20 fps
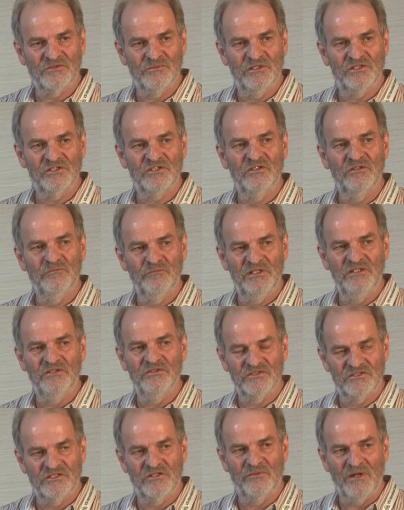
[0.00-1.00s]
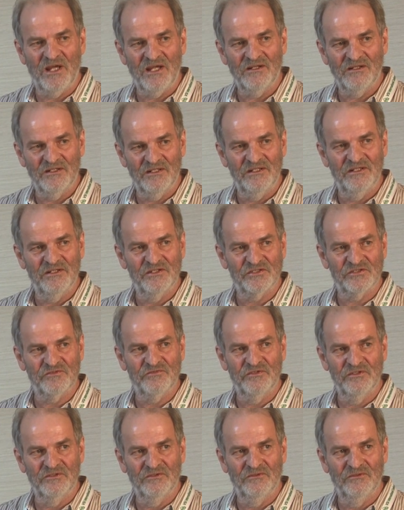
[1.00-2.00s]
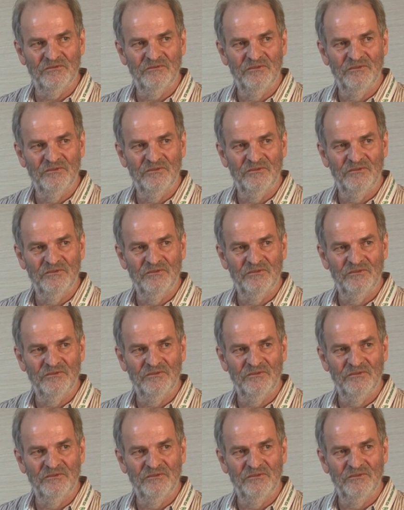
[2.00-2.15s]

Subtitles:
which can be used directly as a fuel